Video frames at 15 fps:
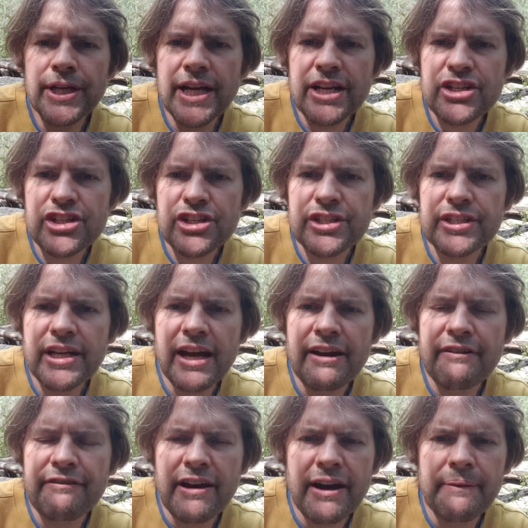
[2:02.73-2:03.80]
actually
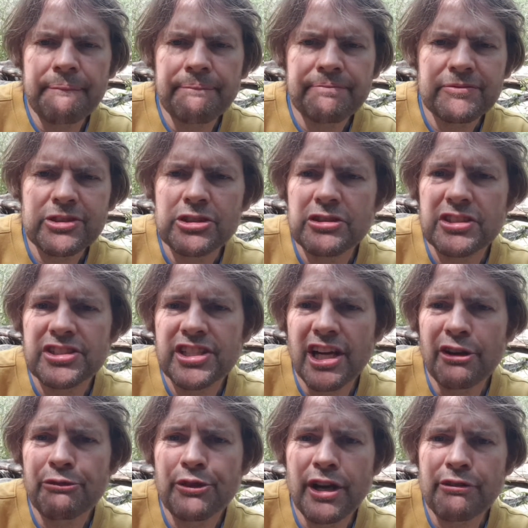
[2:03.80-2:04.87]
have, to the
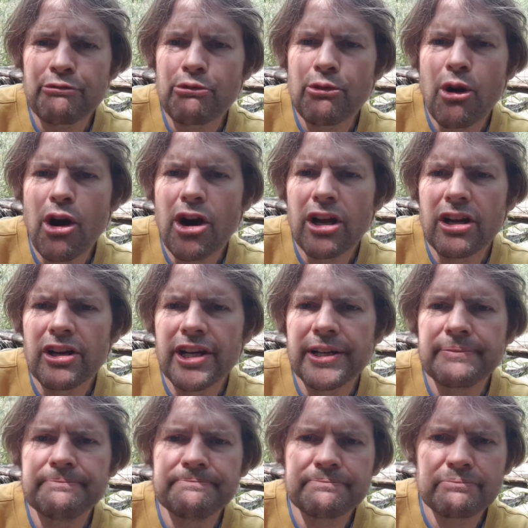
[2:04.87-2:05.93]
south, we have rhyolite,
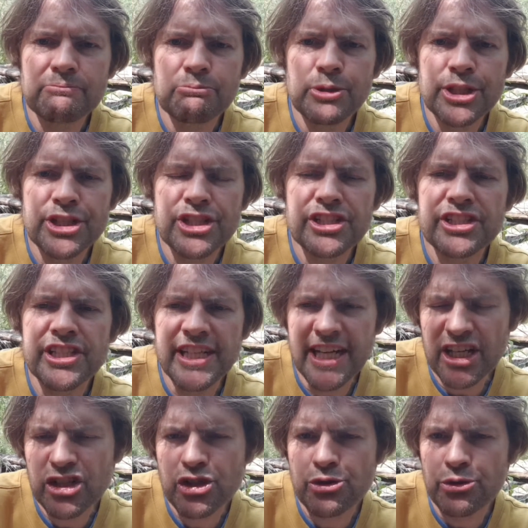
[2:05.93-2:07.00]
which is the
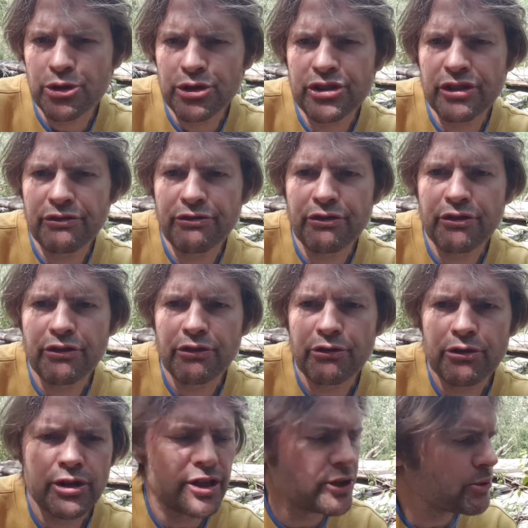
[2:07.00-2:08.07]
extrusive
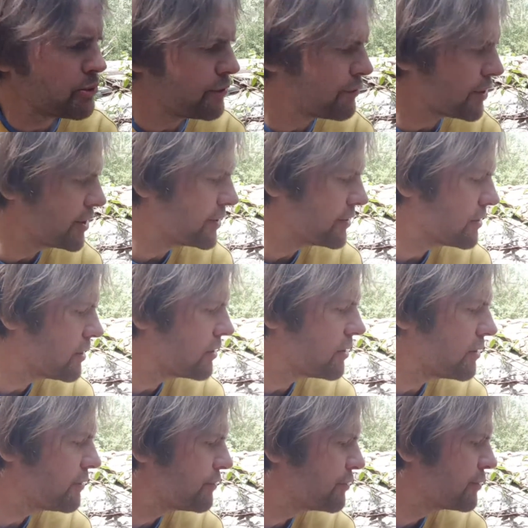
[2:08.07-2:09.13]
equivalent
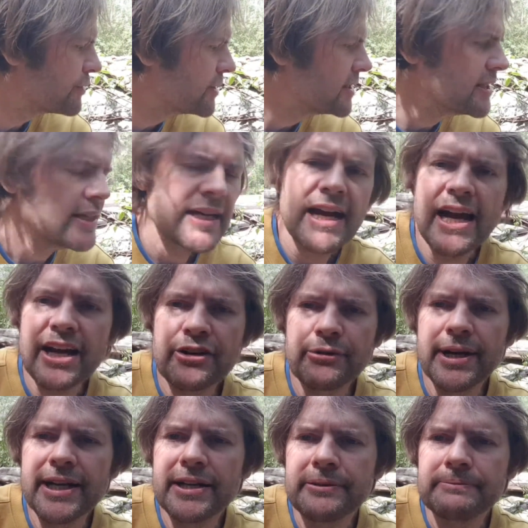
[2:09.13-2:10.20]
of
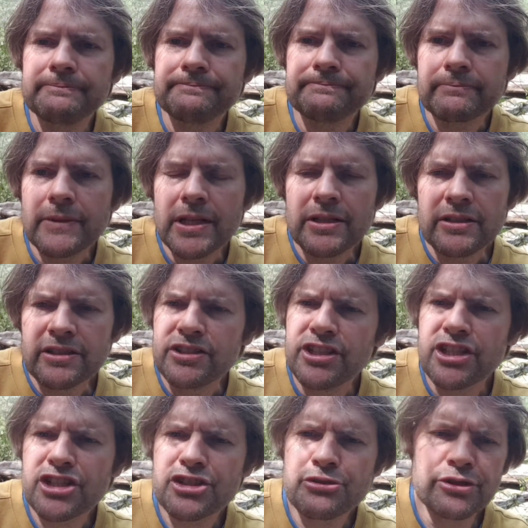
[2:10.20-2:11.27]
granite. The
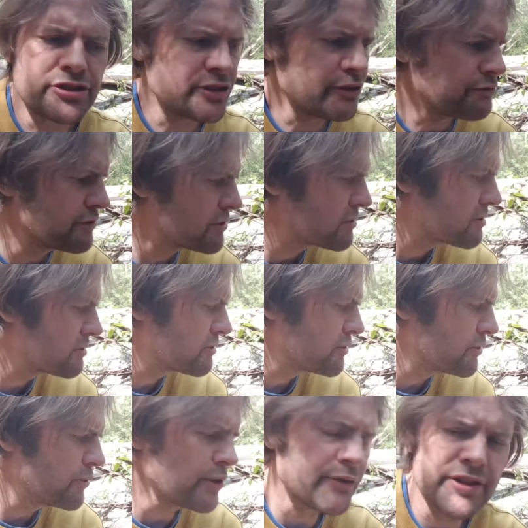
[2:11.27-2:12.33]
extrusive
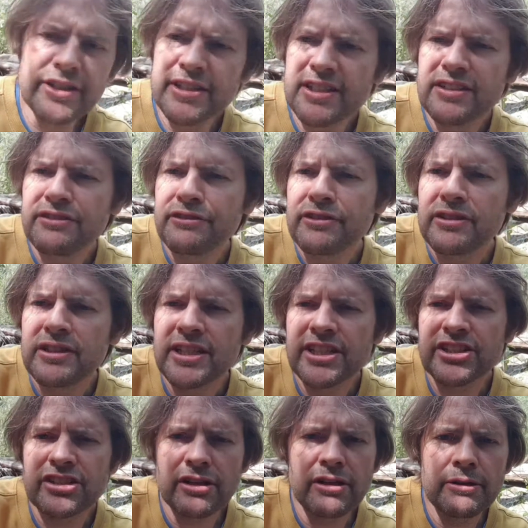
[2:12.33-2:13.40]
equivalent of
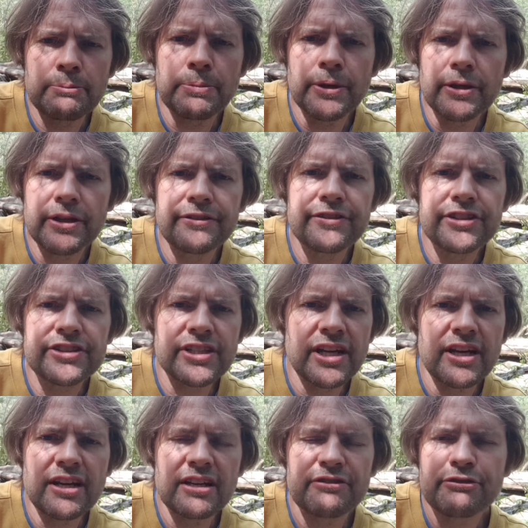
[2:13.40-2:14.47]
this, I believe, is
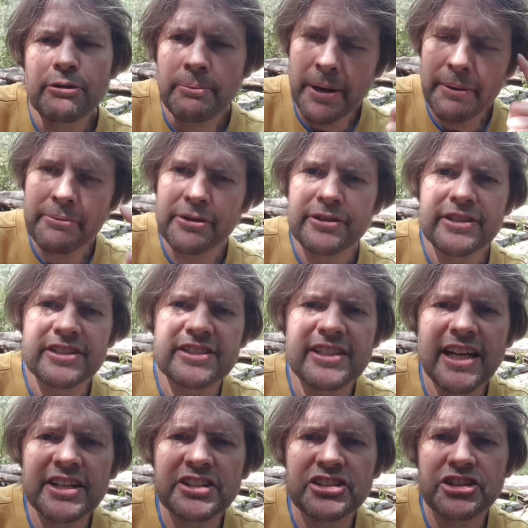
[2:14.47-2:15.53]
from memory, is
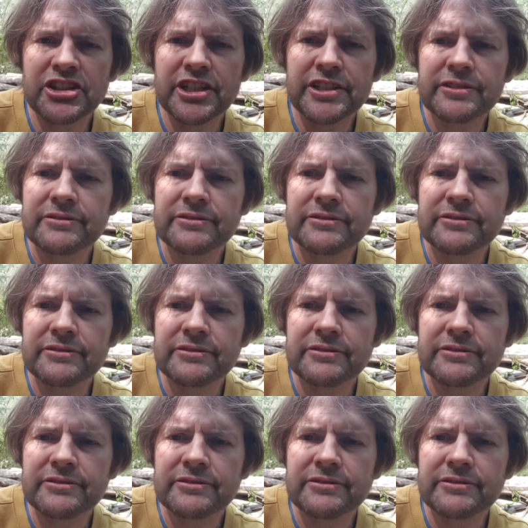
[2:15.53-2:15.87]
dacite.